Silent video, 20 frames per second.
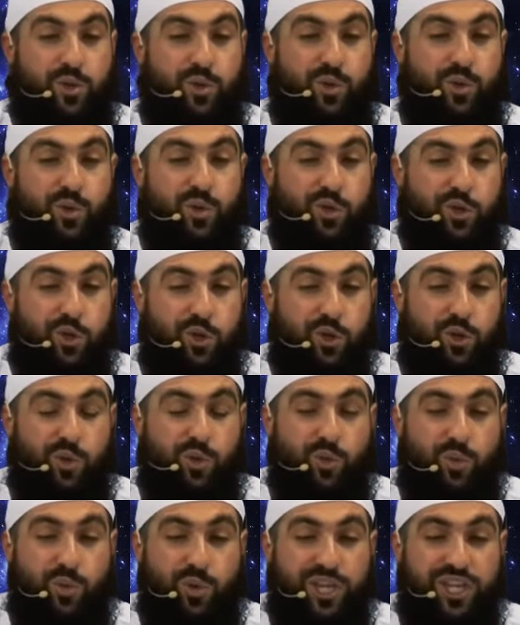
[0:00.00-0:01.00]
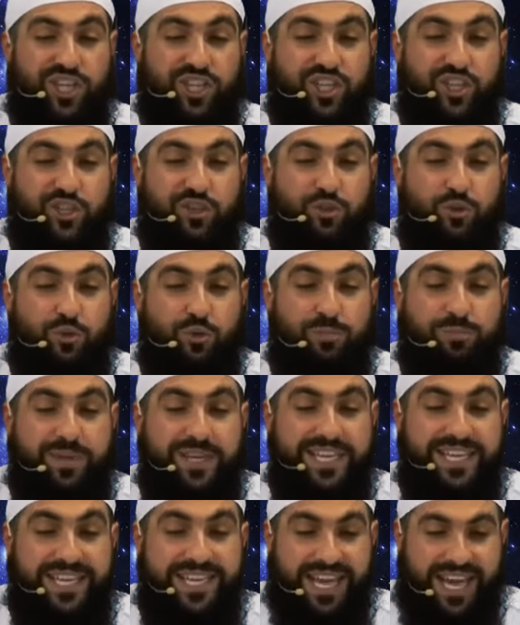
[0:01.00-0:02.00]
do you wish to
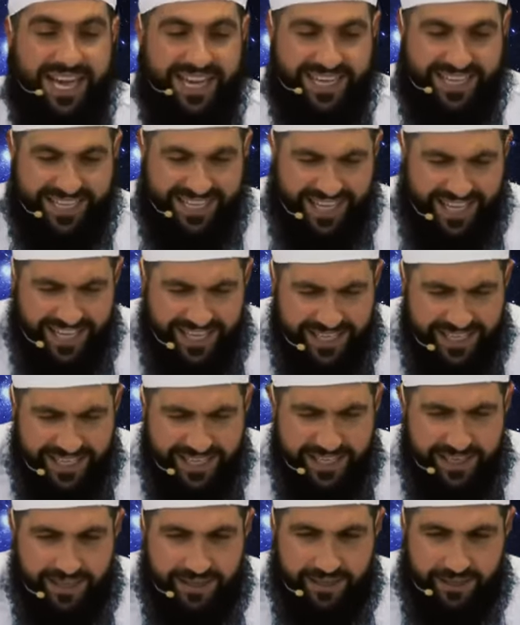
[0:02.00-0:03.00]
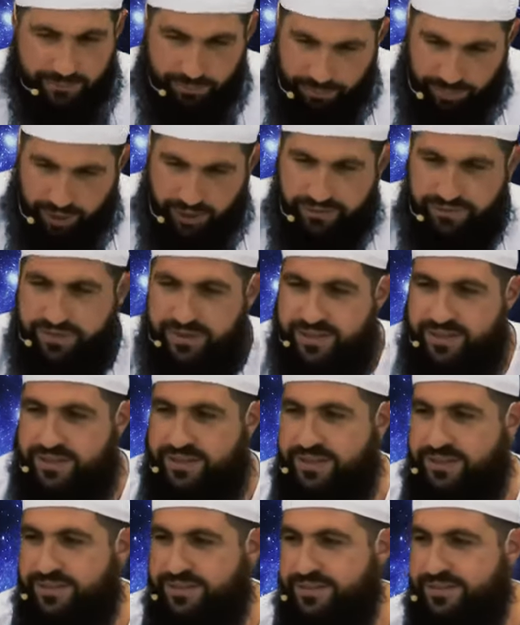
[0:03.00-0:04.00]
be a king
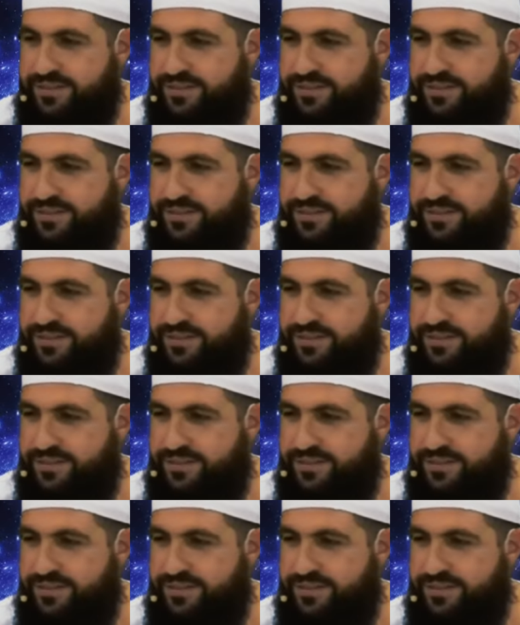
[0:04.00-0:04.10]
prophet?